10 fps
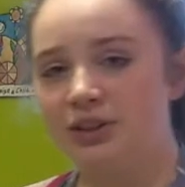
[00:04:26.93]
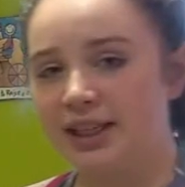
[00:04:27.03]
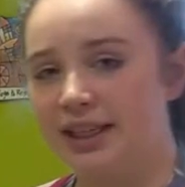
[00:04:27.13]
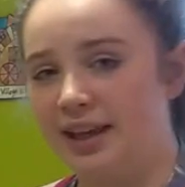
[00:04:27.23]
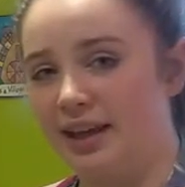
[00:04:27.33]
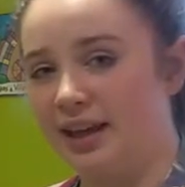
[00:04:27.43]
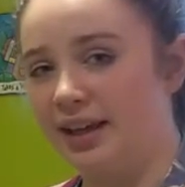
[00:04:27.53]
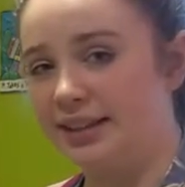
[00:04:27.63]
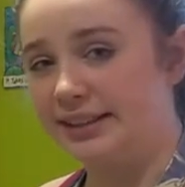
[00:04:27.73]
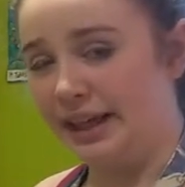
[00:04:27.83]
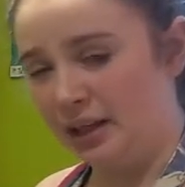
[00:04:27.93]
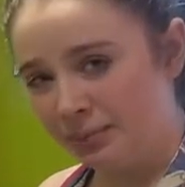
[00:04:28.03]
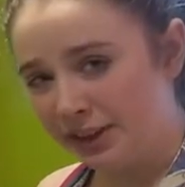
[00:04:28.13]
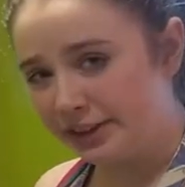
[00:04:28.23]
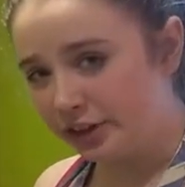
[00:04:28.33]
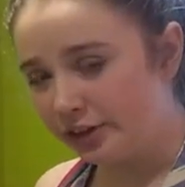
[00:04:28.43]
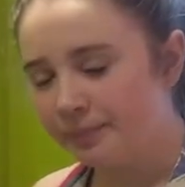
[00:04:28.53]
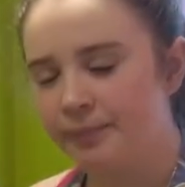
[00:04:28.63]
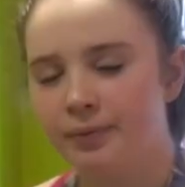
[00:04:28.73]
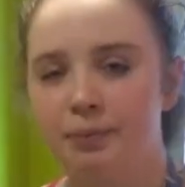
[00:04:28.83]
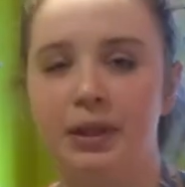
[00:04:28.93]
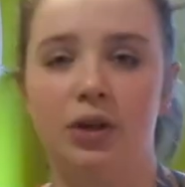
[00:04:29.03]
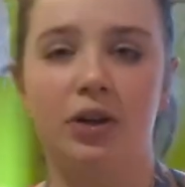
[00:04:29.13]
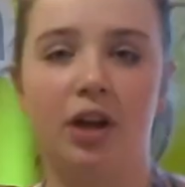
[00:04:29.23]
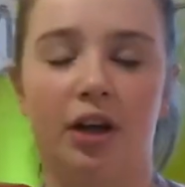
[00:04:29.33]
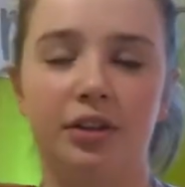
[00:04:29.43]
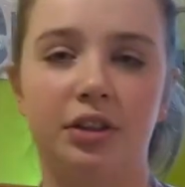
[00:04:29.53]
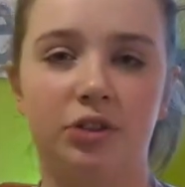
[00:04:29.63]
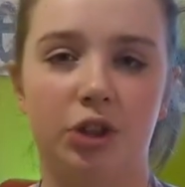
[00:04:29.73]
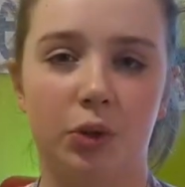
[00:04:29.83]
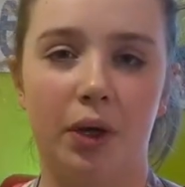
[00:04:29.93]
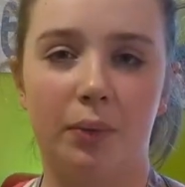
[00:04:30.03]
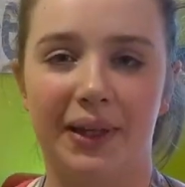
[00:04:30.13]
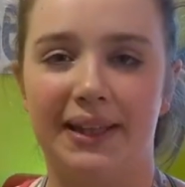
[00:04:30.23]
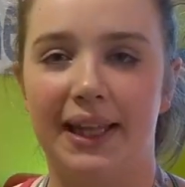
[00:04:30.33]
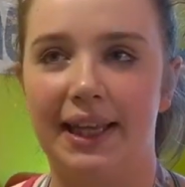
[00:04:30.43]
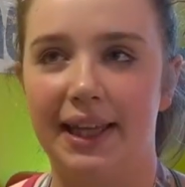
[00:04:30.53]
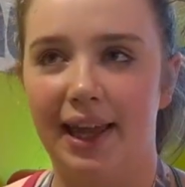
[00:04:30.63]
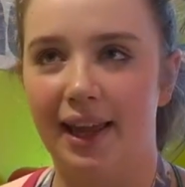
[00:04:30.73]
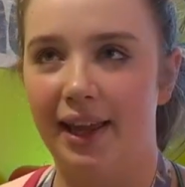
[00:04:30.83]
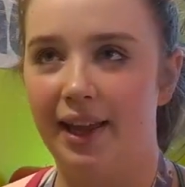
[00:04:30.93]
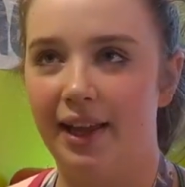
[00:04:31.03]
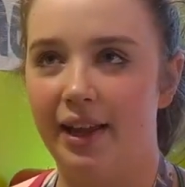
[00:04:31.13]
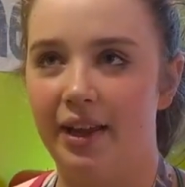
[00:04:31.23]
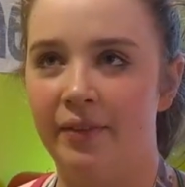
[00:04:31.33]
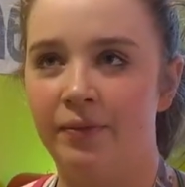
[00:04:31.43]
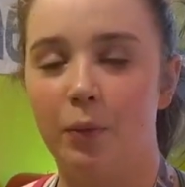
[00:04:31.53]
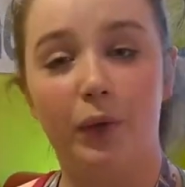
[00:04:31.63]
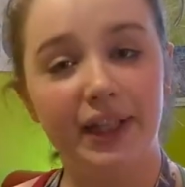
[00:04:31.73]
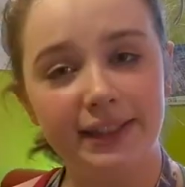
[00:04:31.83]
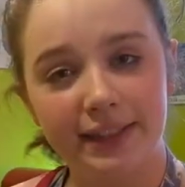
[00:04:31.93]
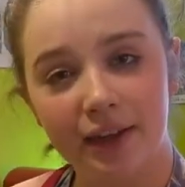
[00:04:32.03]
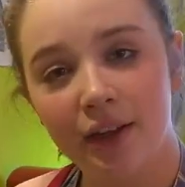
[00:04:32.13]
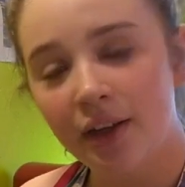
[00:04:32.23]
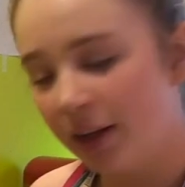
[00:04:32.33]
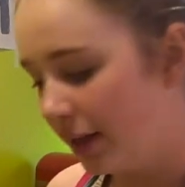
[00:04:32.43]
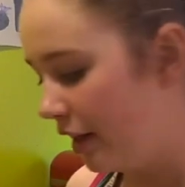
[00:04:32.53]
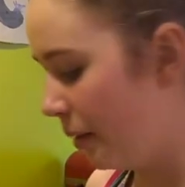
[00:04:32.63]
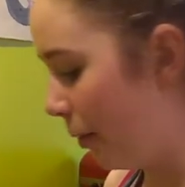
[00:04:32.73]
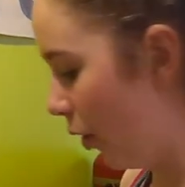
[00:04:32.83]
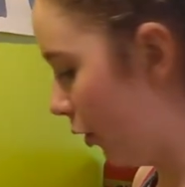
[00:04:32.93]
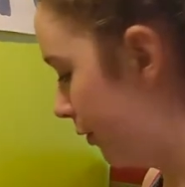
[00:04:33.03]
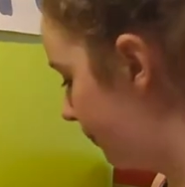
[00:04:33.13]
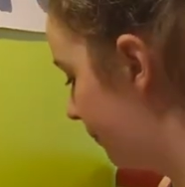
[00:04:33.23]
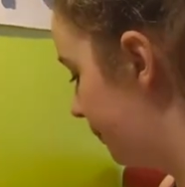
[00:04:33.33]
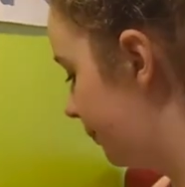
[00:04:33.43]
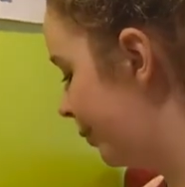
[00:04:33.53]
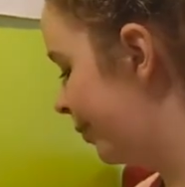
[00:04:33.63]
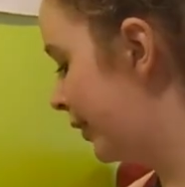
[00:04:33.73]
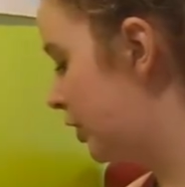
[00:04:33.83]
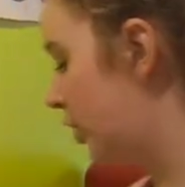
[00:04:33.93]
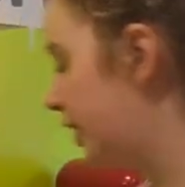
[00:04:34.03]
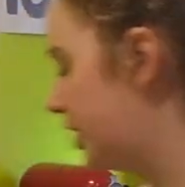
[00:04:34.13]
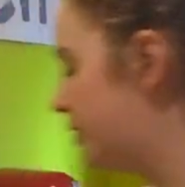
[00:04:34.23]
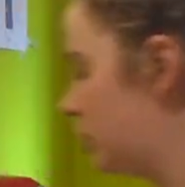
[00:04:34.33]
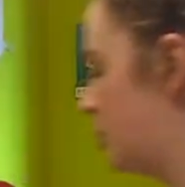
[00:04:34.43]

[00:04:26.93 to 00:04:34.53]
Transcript: using a stand mixer, but you could also do it with like a whisk in a bowl. So I just have